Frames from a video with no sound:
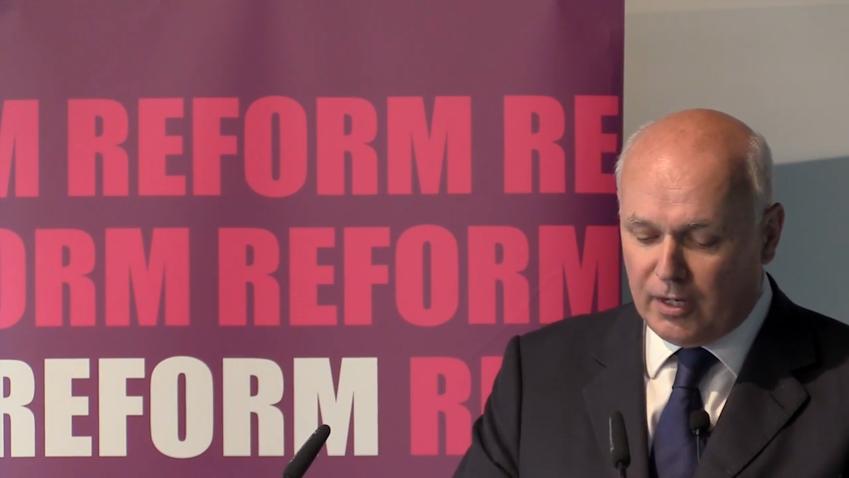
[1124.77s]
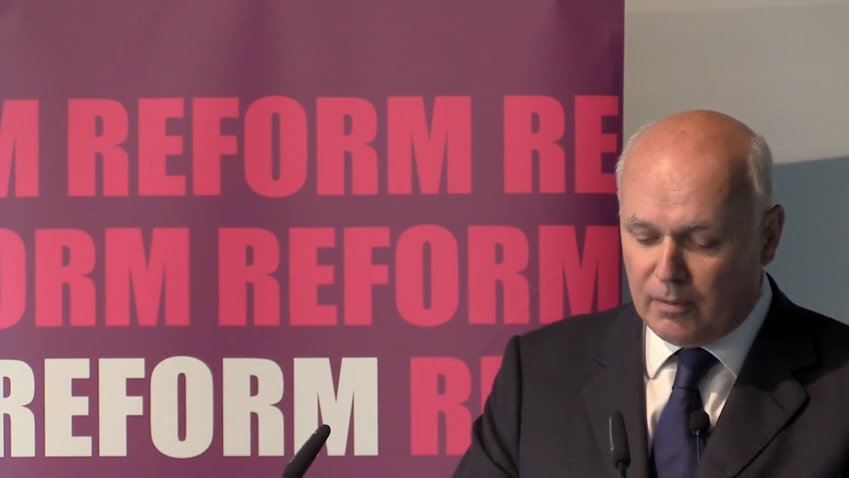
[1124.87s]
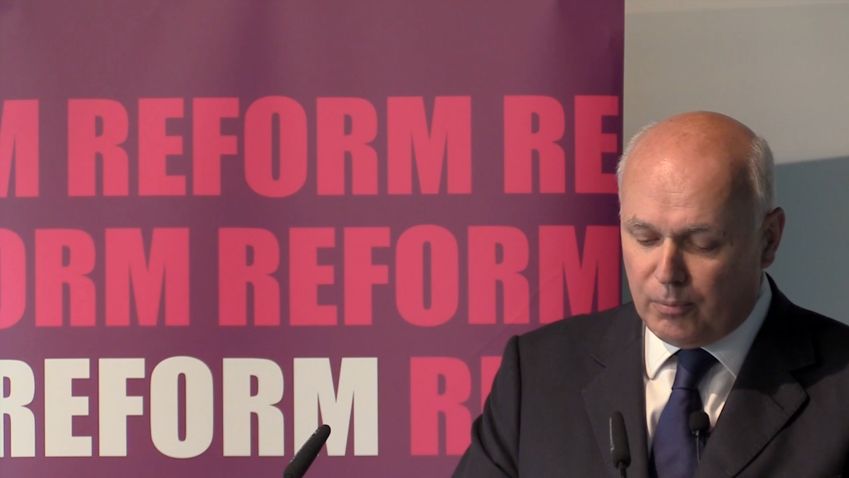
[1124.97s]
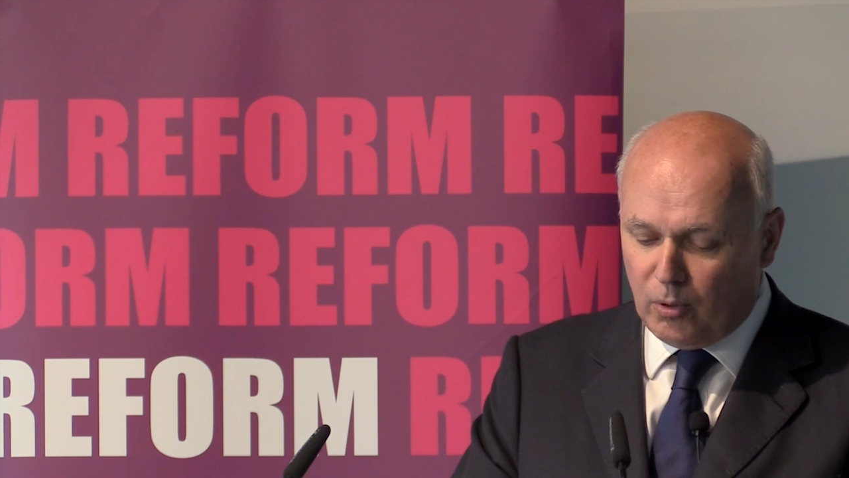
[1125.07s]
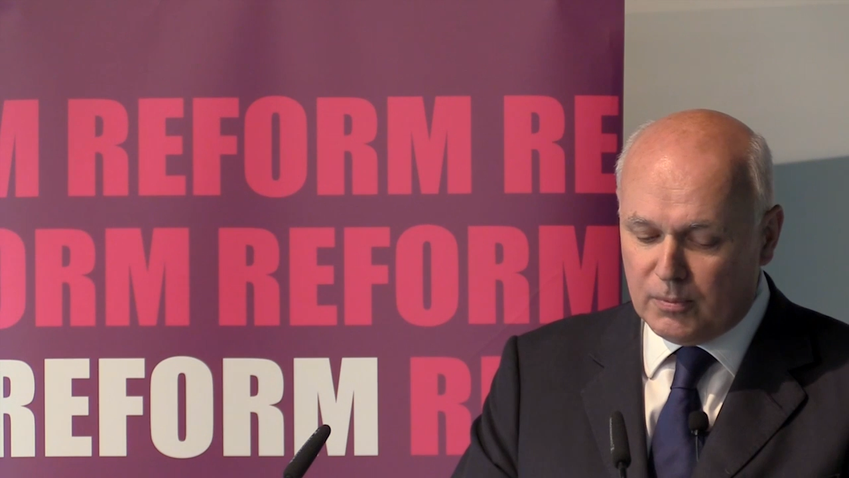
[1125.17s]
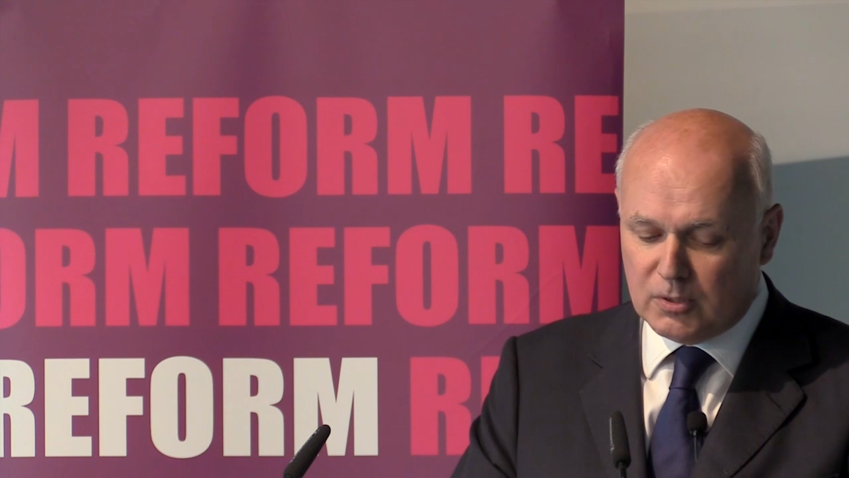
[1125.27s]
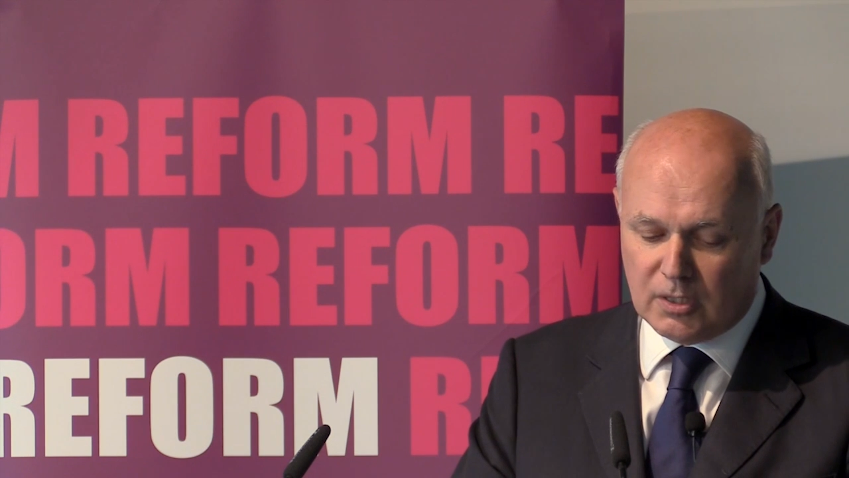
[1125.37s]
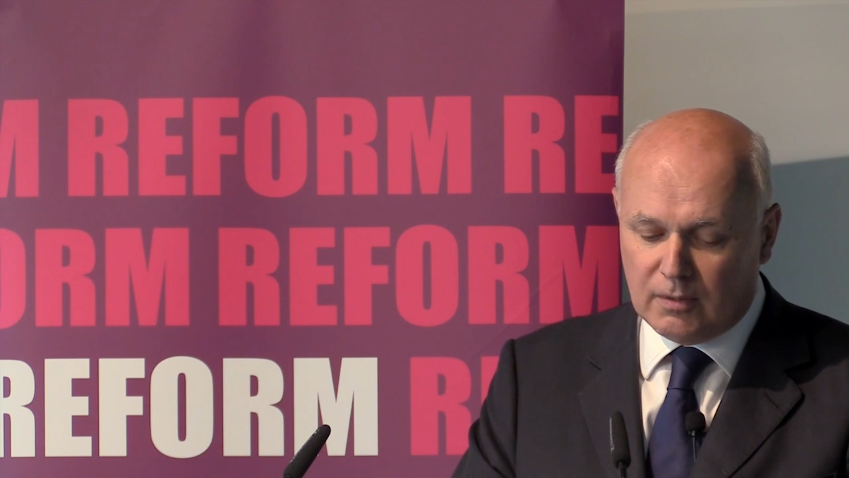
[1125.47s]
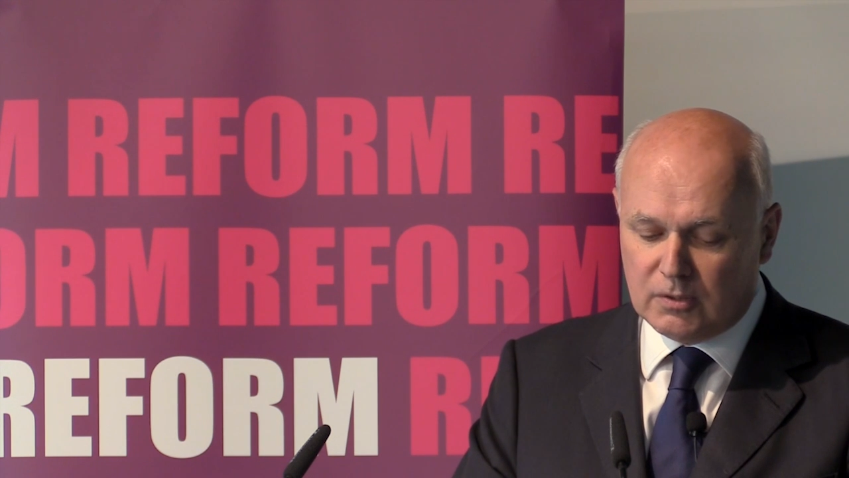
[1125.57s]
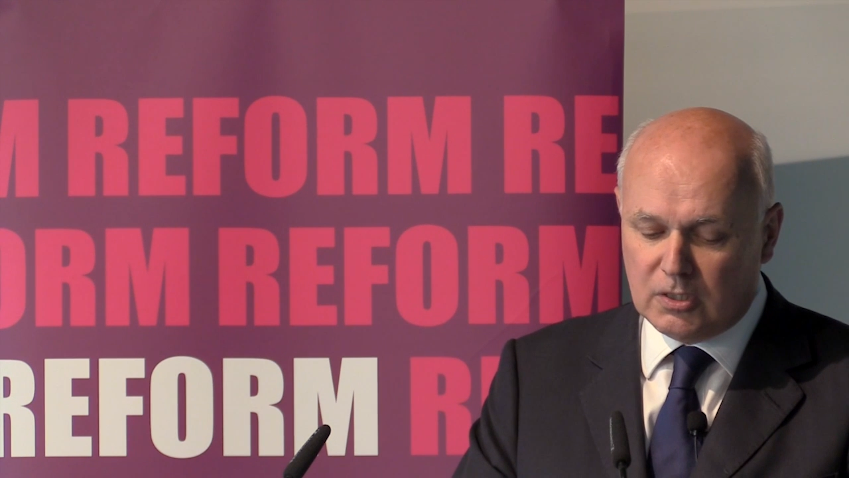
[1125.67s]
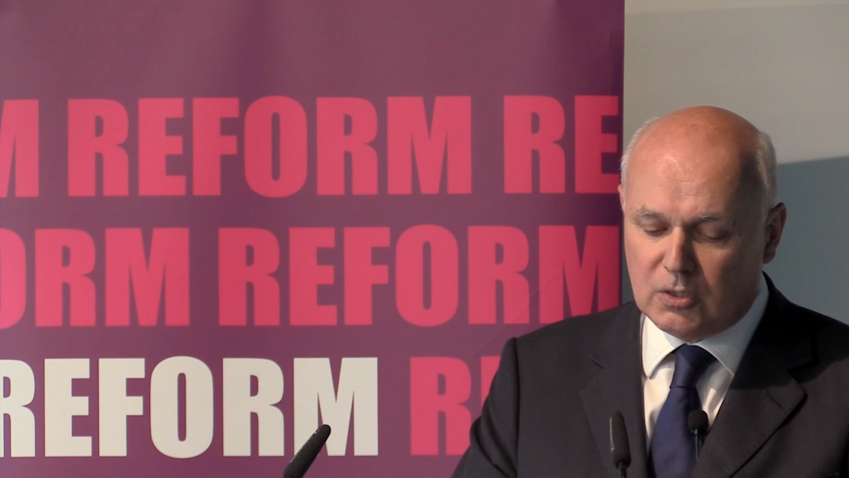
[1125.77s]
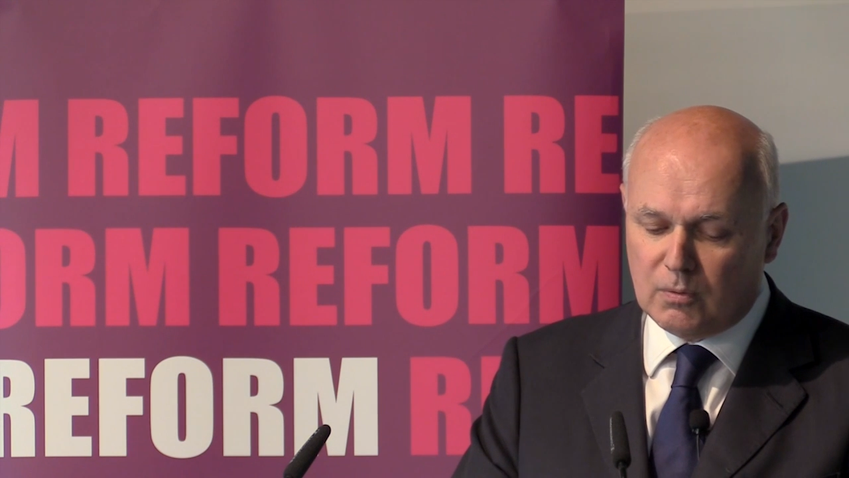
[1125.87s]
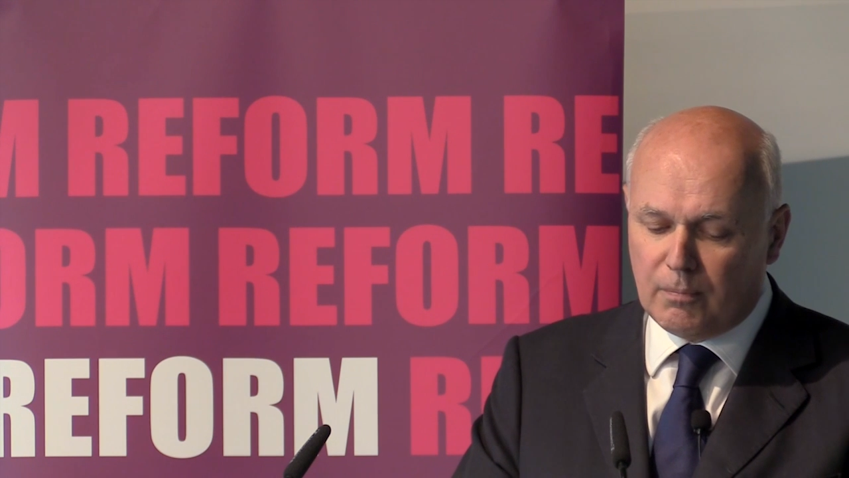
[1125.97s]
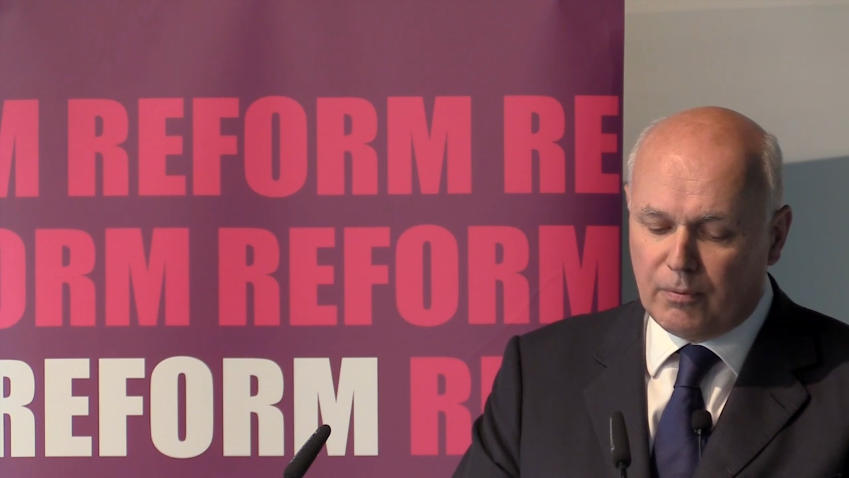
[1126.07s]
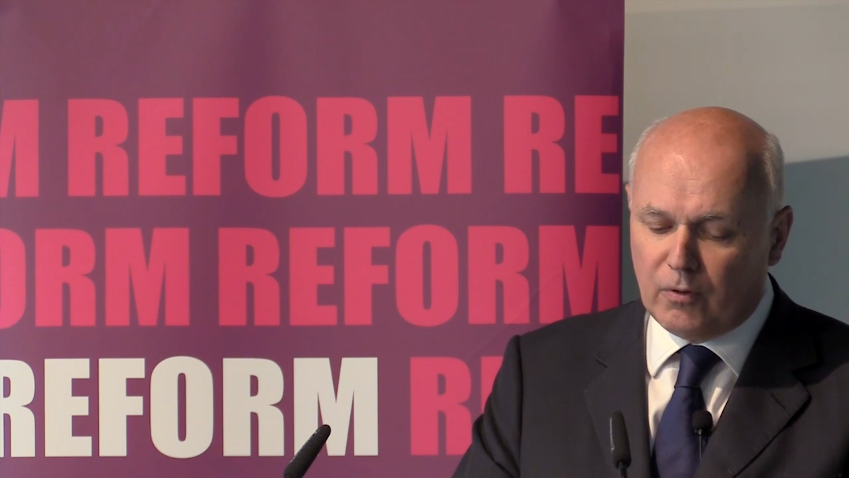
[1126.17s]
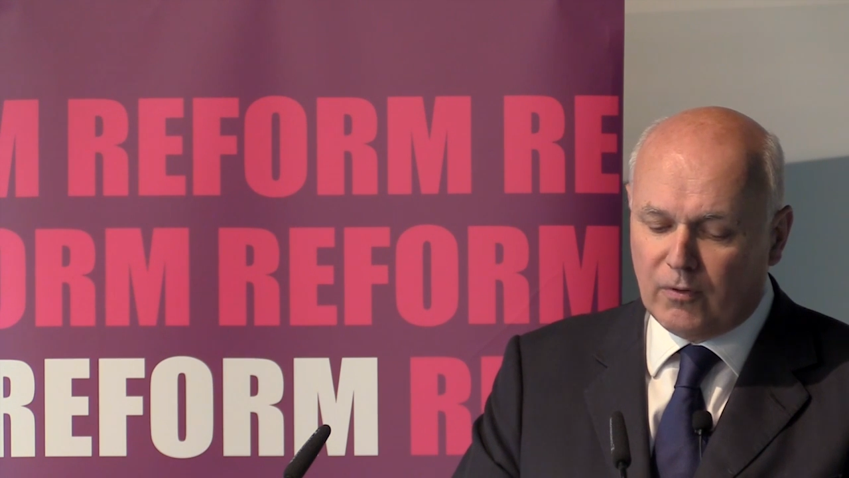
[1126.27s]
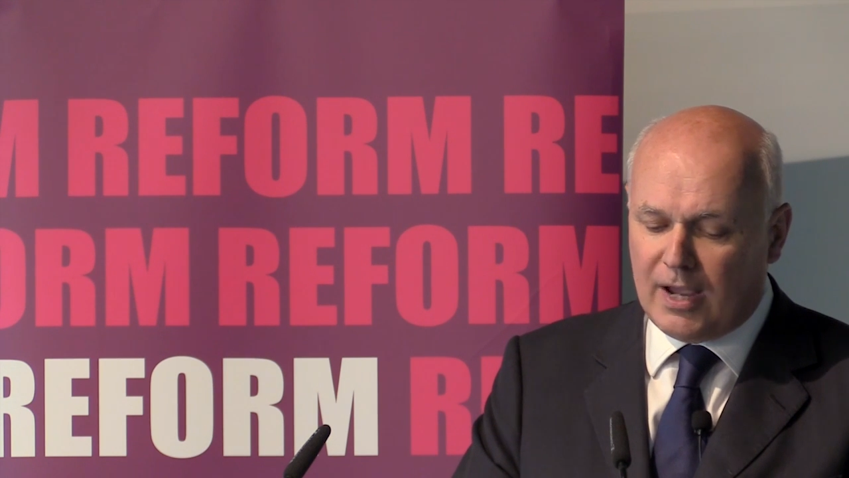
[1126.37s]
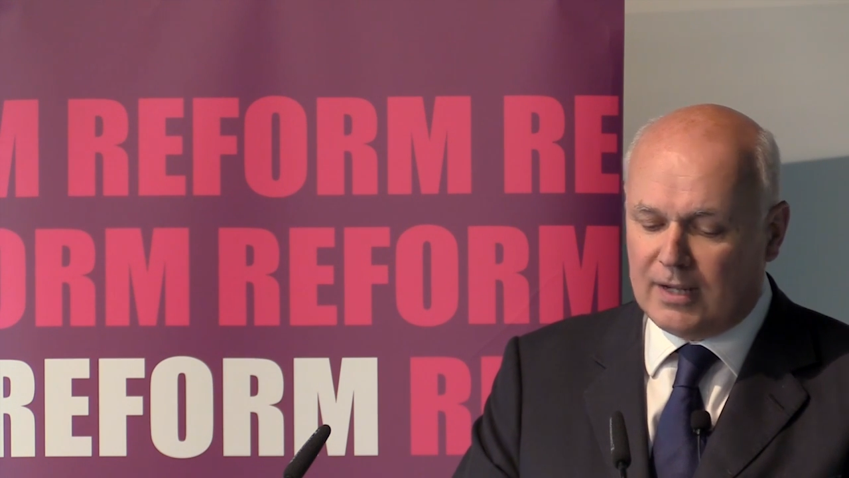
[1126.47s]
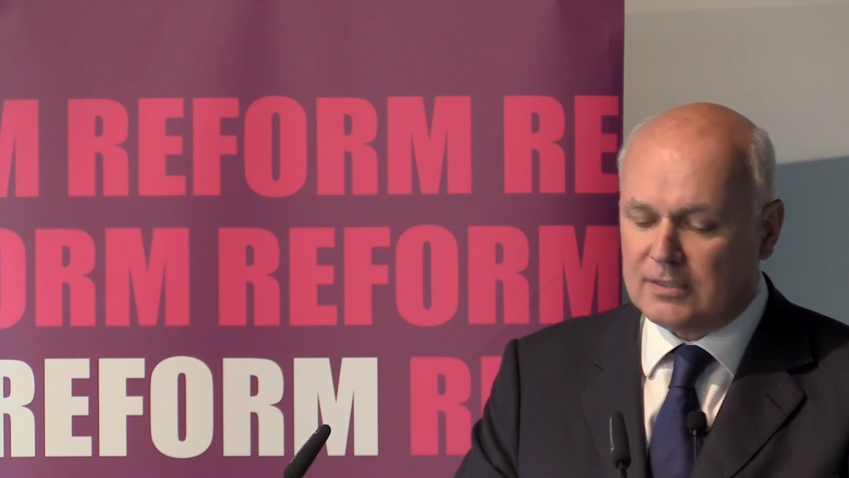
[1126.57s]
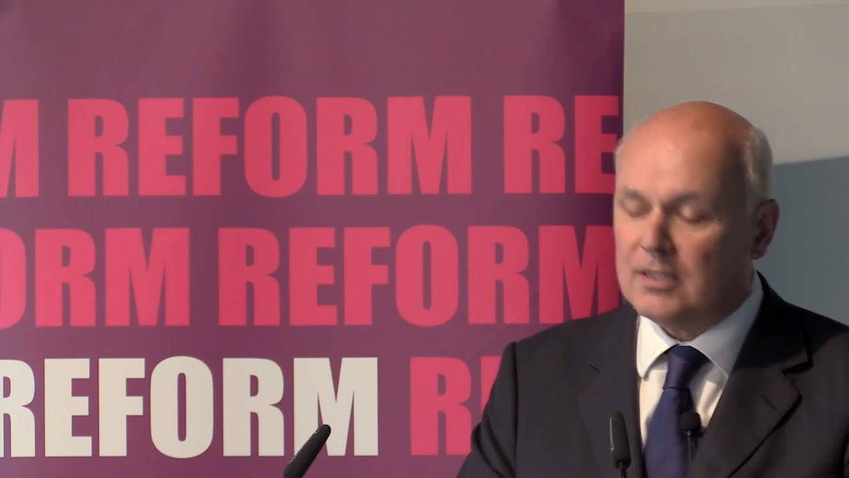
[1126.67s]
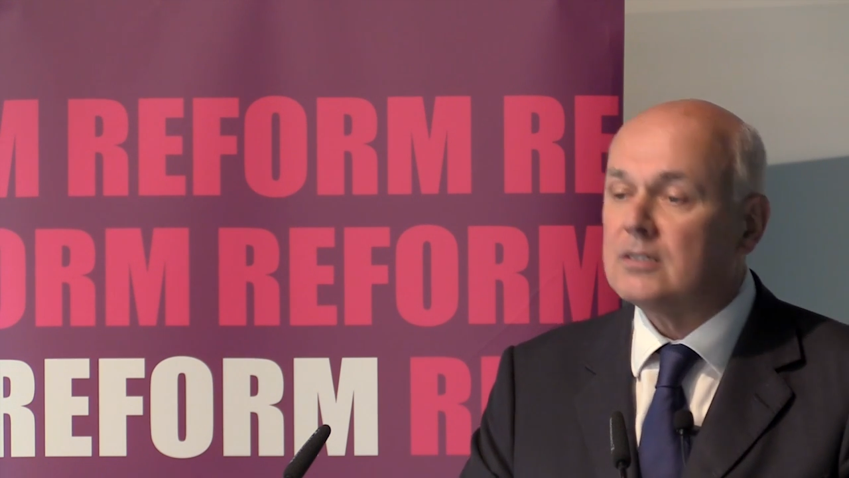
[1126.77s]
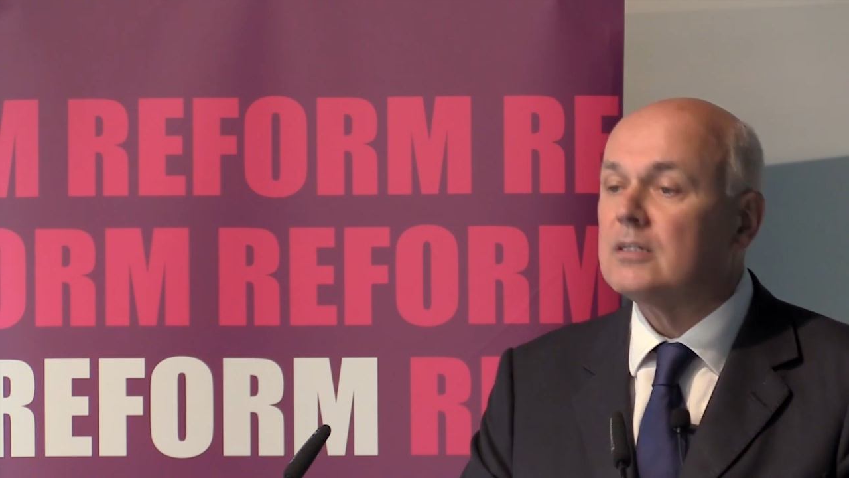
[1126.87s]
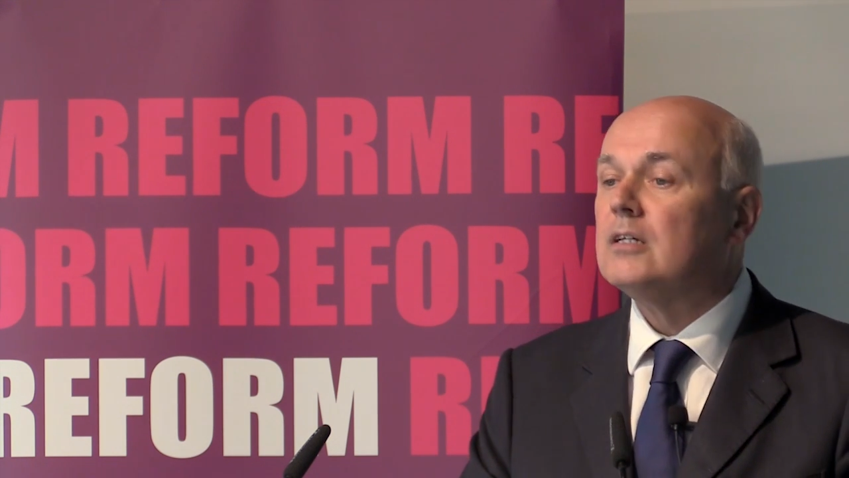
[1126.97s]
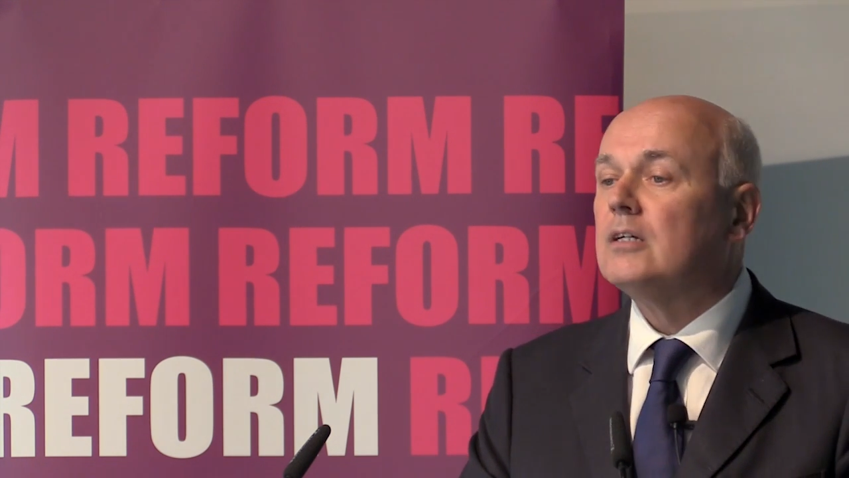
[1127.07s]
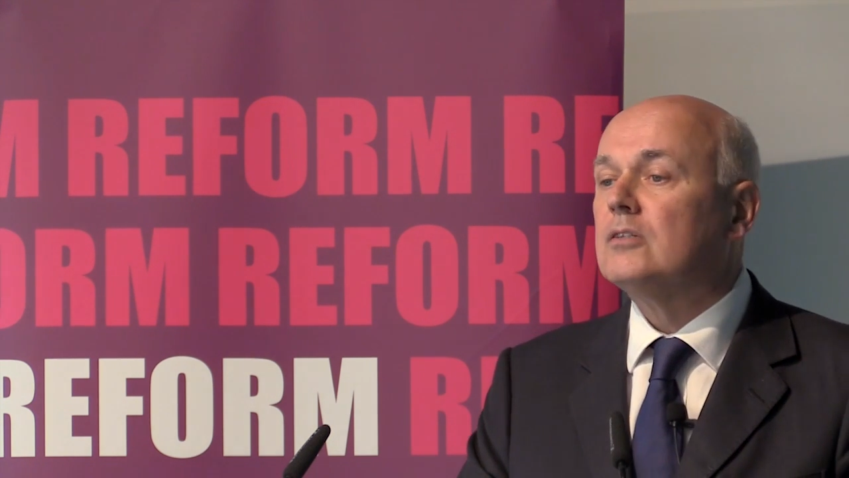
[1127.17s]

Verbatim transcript: and employment services to improve access